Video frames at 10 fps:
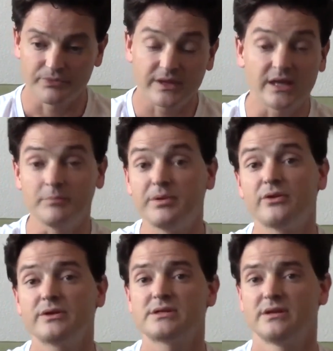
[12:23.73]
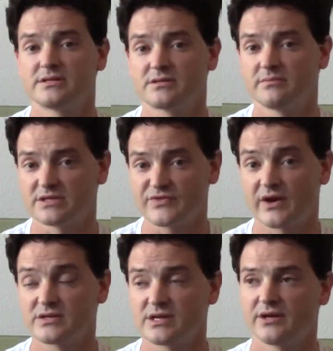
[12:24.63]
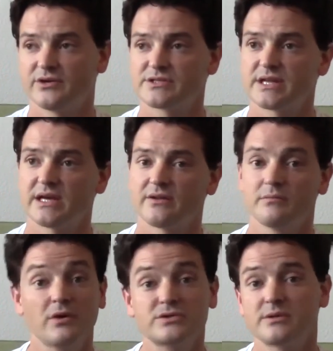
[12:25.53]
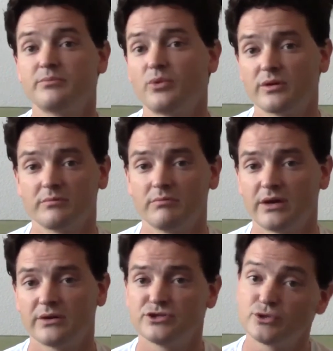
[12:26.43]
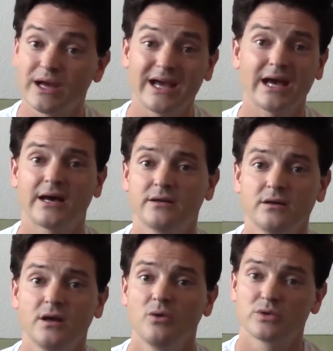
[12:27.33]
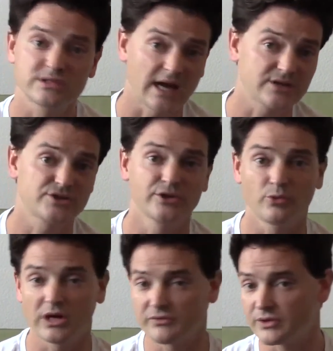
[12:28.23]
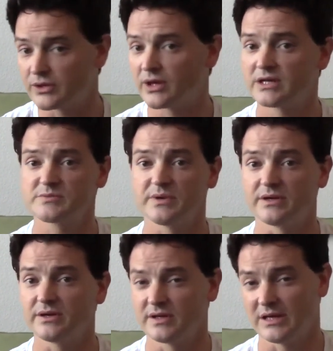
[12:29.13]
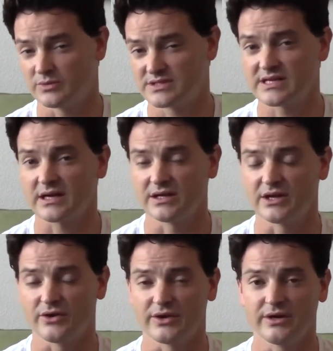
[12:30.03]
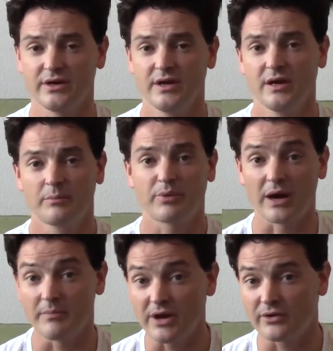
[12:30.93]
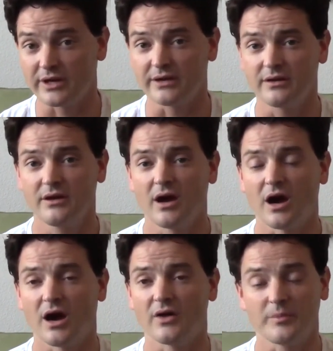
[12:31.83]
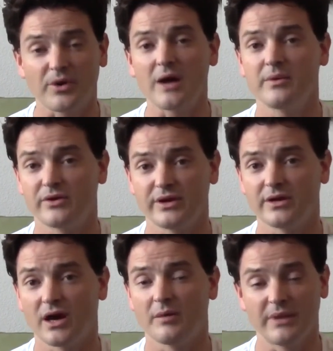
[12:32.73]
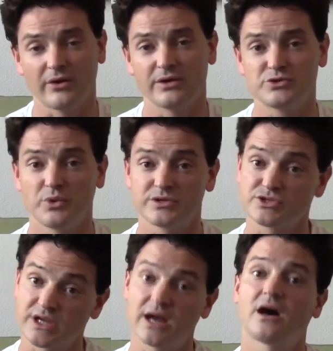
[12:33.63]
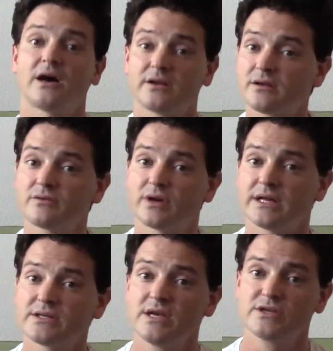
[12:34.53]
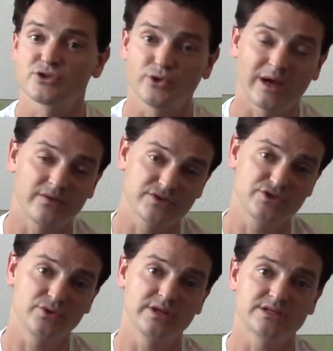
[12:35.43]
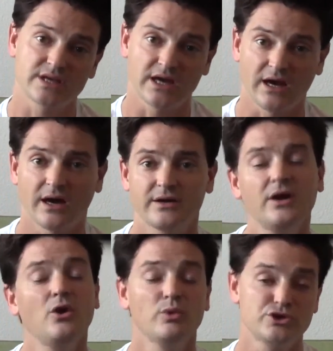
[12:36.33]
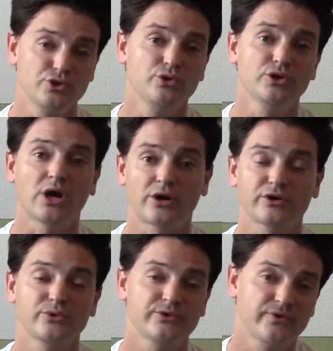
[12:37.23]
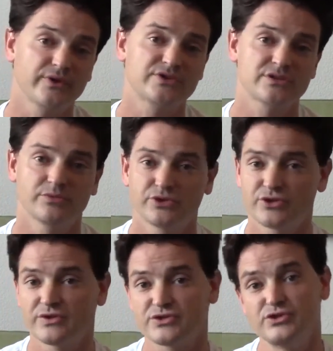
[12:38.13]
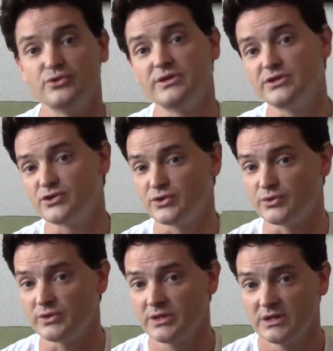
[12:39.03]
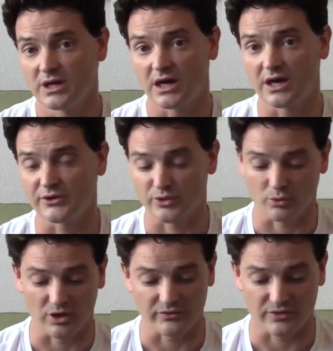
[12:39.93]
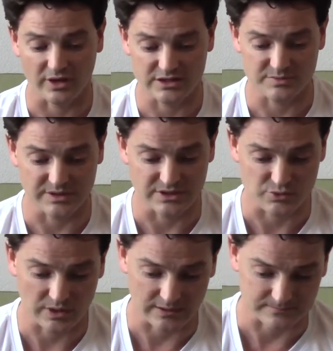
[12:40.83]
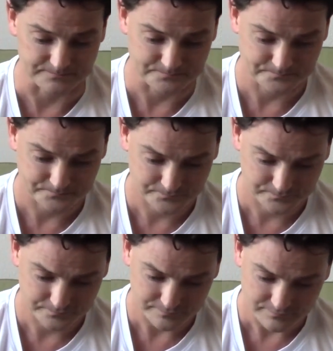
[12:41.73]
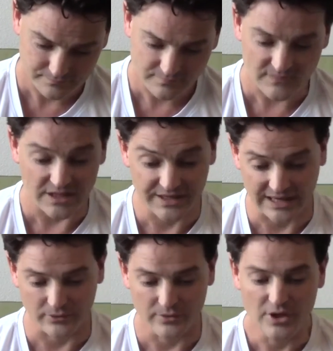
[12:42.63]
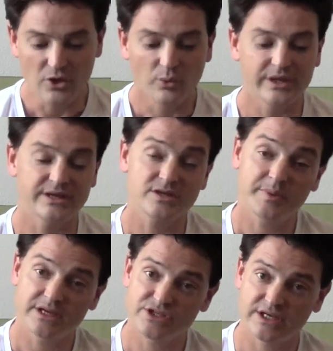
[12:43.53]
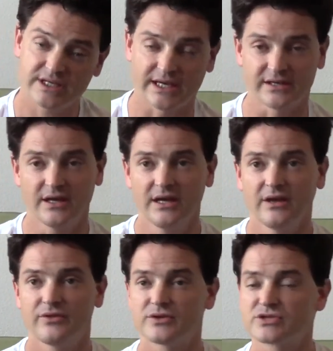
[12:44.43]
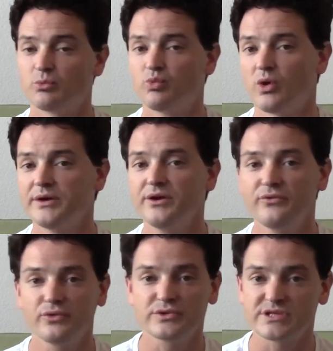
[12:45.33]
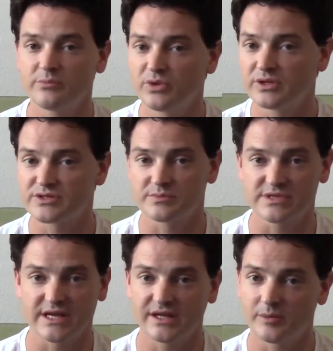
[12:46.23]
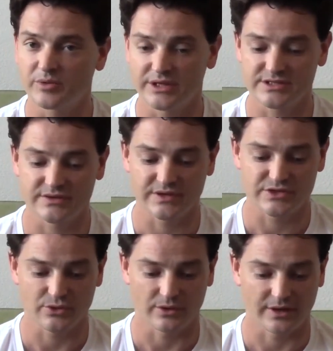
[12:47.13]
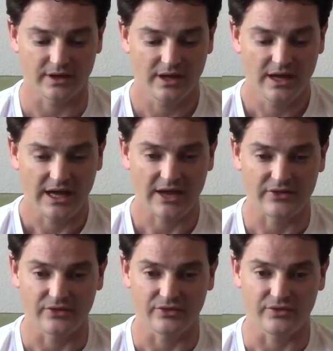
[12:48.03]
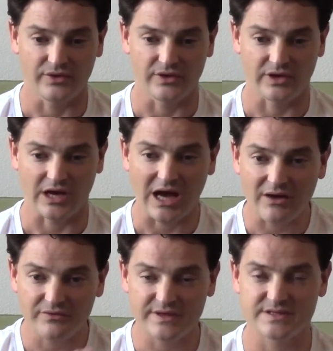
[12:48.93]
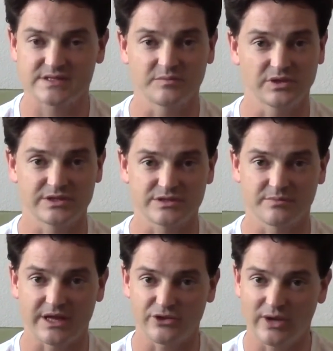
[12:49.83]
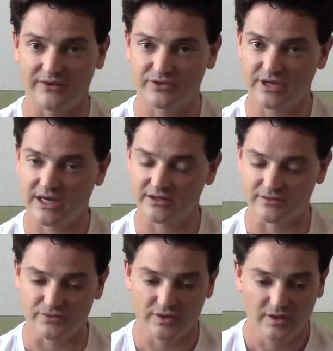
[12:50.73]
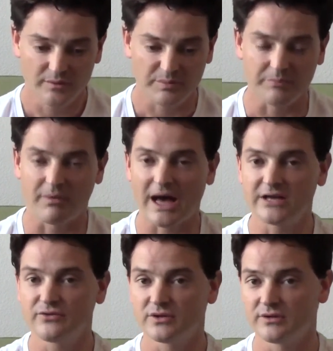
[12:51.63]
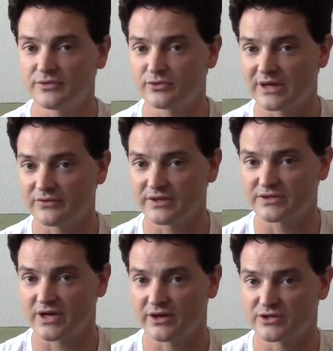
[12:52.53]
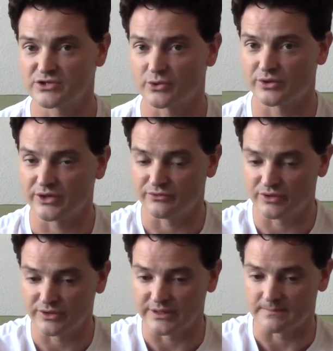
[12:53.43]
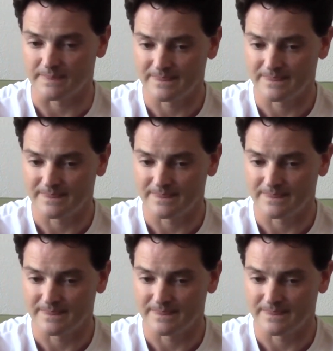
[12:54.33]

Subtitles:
In Puritanism, as far as I understand, the most important marriage you had was not to your wife or your husband. That was secondary. The primary marriage was to God, right? So you had this duty to God, which you could argue is very similar to this duty to your wife or husband as well. Now, we get to page 88. There's some wonderful symbolism taking place in this story, and the obvious symbolism that you have to kind of be mindful of throughout the entire story and really